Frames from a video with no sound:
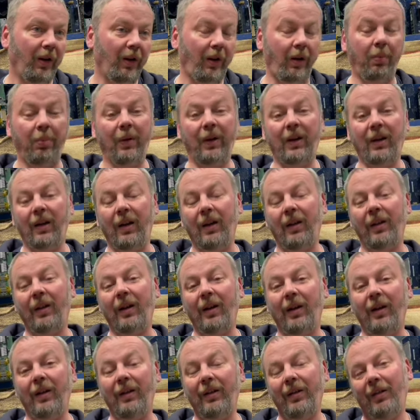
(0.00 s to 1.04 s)
Complicated
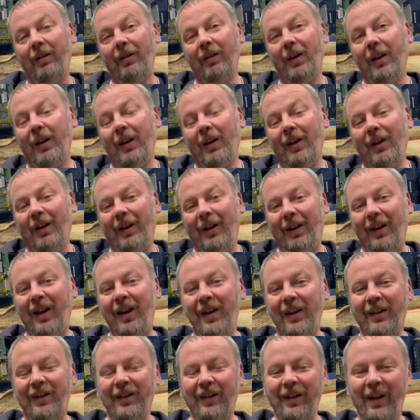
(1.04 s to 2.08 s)
that is.
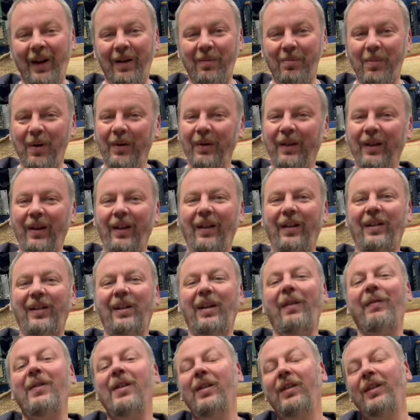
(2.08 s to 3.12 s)
It's now Monday the
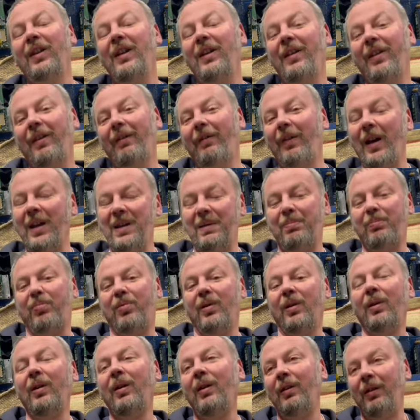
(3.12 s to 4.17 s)
17th of
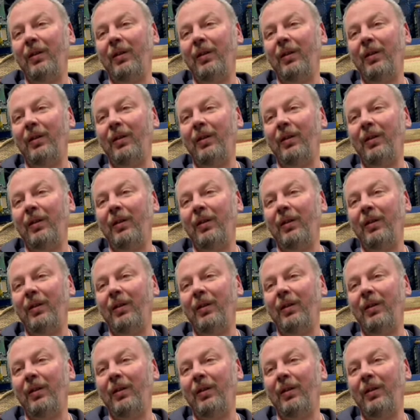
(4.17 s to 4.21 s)
April,